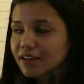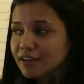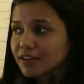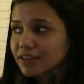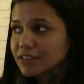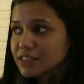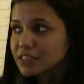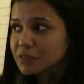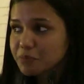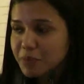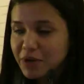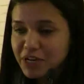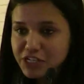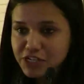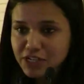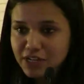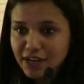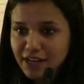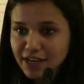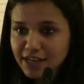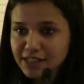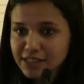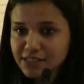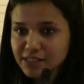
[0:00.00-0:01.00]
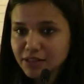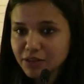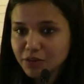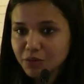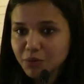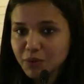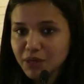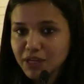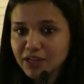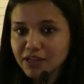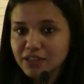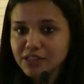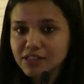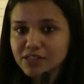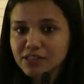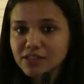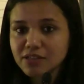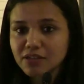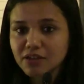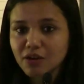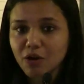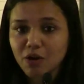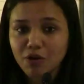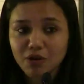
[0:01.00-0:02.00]
specialized in the way it's
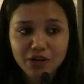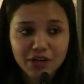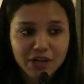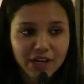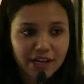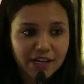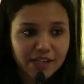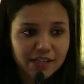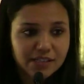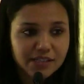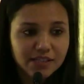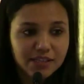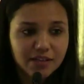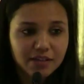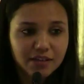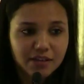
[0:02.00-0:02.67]
organized,